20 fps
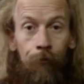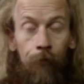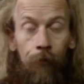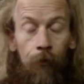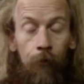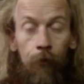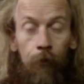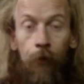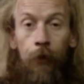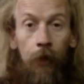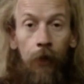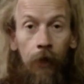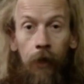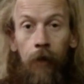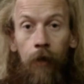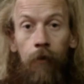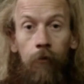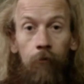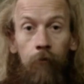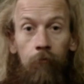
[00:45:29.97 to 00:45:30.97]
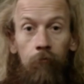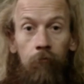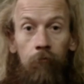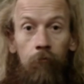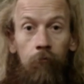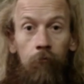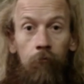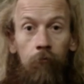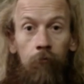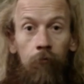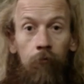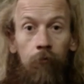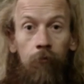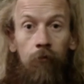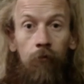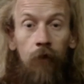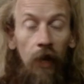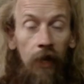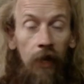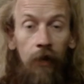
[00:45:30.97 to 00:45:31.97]
for their
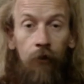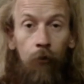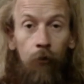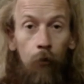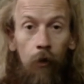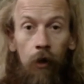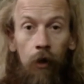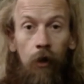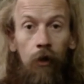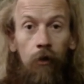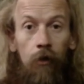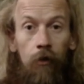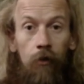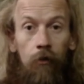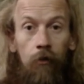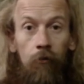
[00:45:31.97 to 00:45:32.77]
day's work.